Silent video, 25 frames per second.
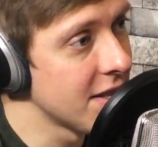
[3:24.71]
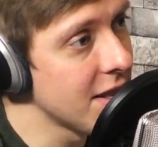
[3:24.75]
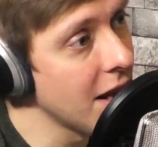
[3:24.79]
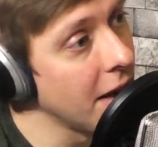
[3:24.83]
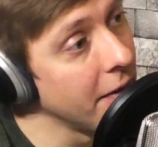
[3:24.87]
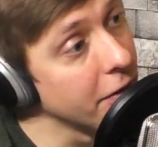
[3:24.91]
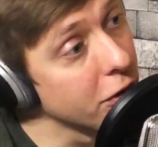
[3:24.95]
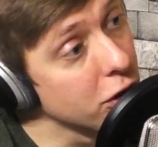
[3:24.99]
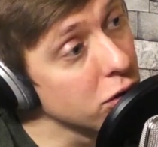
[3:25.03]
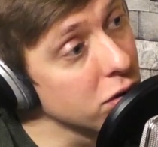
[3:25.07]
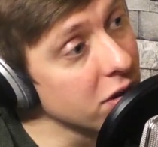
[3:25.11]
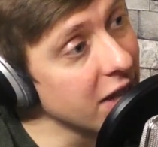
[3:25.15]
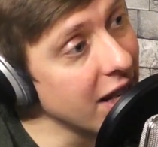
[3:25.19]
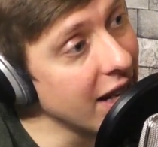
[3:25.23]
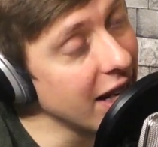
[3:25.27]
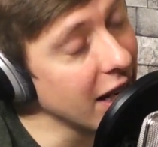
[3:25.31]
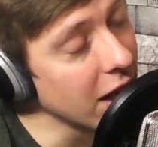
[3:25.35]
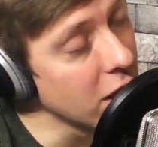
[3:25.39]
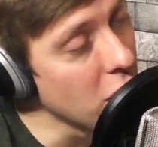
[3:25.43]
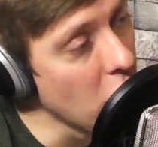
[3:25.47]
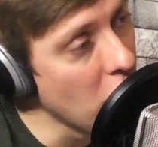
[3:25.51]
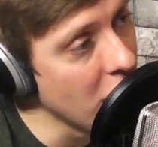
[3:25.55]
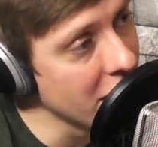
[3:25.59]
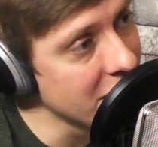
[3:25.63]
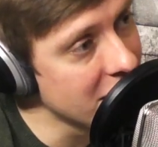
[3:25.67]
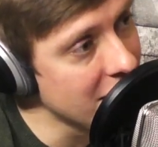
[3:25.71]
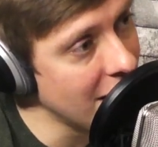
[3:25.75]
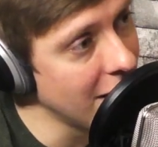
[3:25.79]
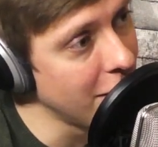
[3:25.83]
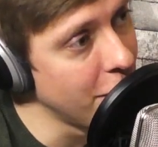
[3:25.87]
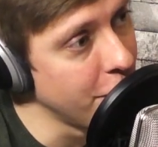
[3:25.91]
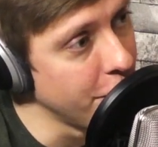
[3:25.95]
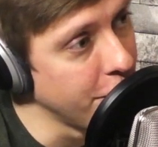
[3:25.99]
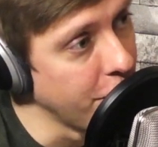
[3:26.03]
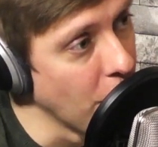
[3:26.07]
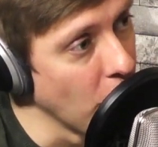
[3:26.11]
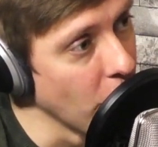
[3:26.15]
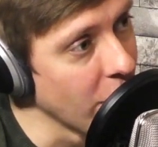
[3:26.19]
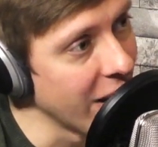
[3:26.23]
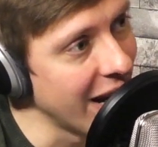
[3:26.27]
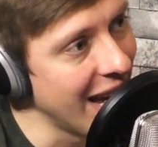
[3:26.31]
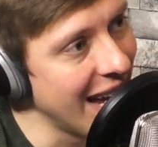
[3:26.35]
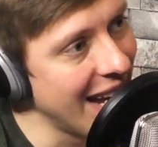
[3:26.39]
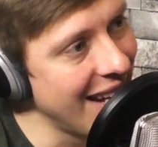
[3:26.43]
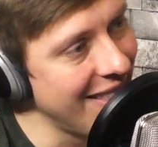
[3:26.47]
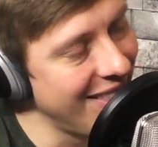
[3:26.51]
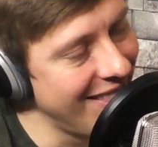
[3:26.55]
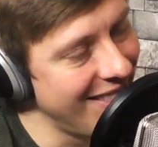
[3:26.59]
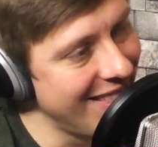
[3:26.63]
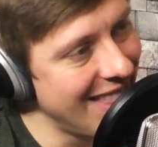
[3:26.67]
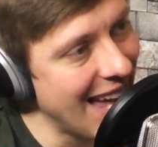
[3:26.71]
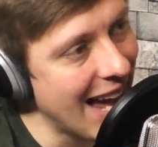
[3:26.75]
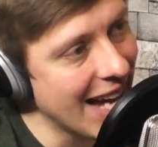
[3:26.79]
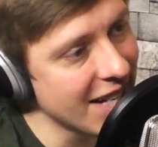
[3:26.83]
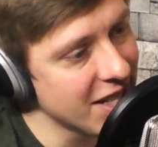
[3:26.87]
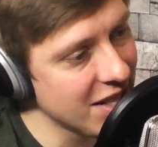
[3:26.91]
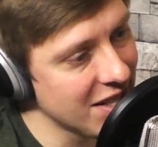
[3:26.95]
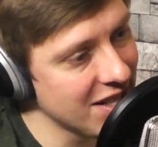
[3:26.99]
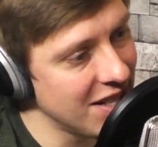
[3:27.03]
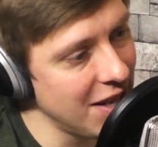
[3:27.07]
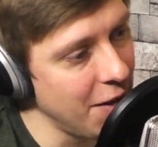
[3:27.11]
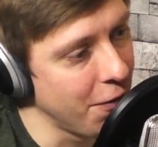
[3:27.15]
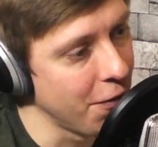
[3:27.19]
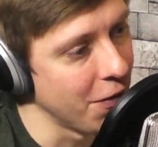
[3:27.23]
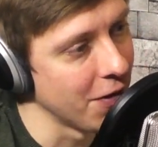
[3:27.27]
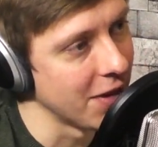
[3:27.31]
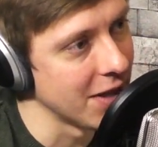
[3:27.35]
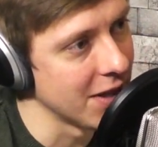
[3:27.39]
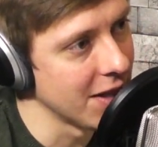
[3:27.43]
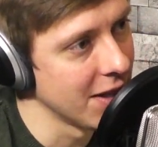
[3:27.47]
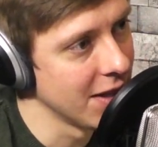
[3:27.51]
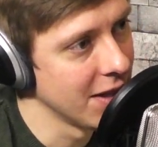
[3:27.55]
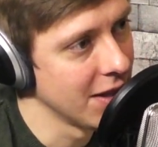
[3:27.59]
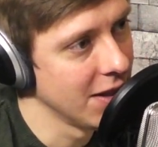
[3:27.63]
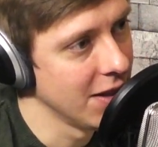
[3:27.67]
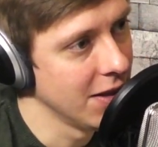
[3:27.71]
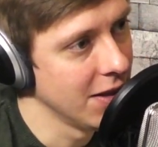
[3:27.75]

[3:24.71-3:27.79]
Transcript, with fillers: instead of creating content for it. Yes, and you create different. content